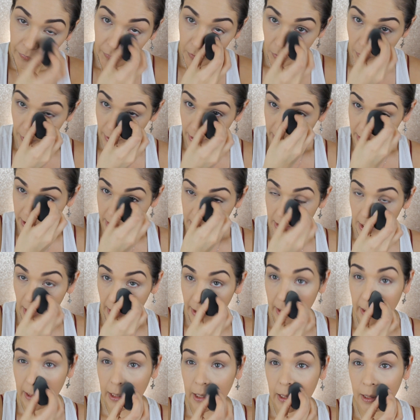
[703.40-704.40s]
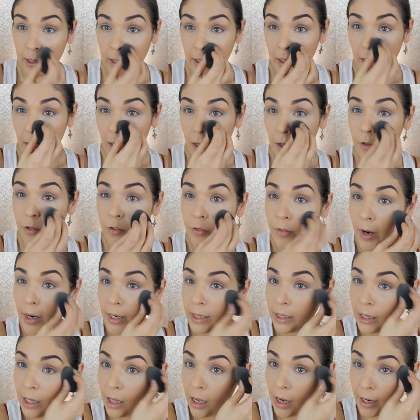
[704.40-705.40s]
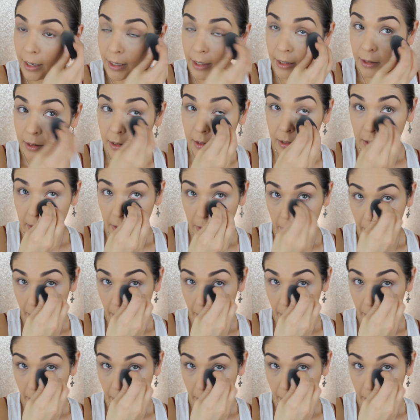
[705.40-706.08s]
or gets stuck in any uh, fine lines.